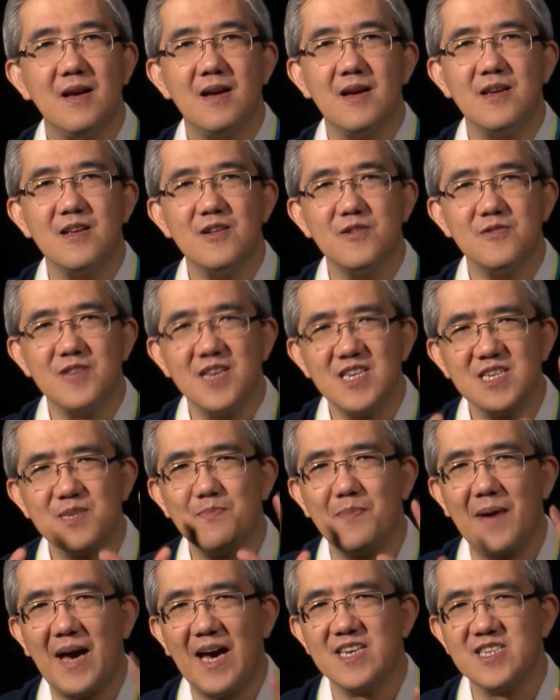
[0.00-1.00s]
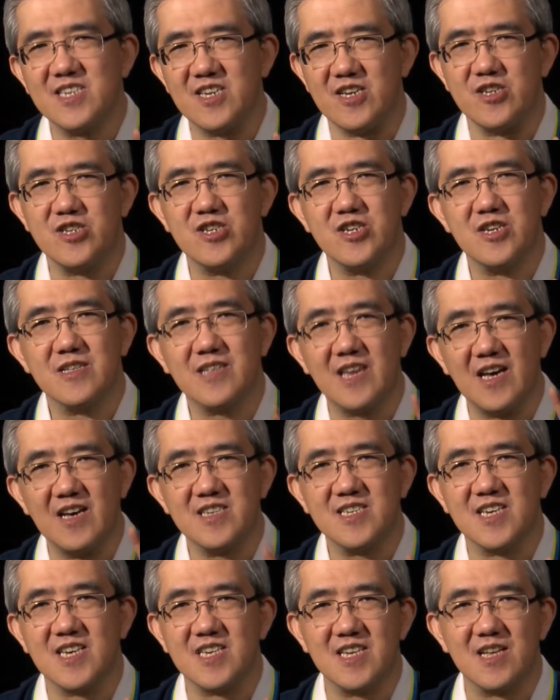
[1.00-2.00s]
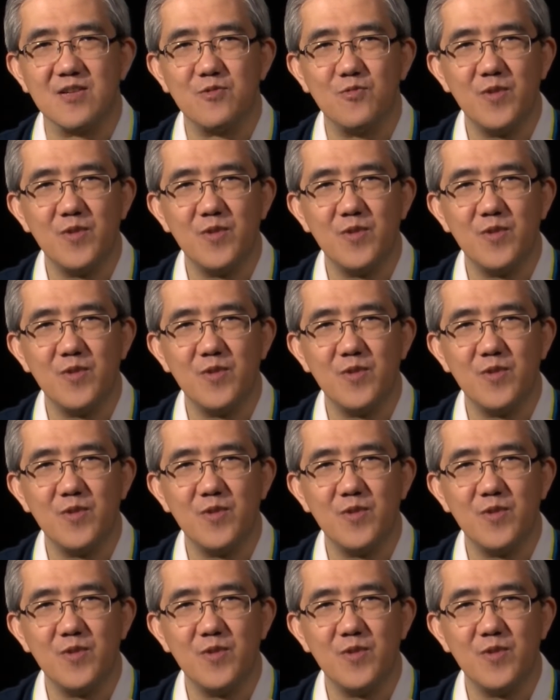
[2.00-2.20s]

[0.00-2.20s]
You know, this passage tells us that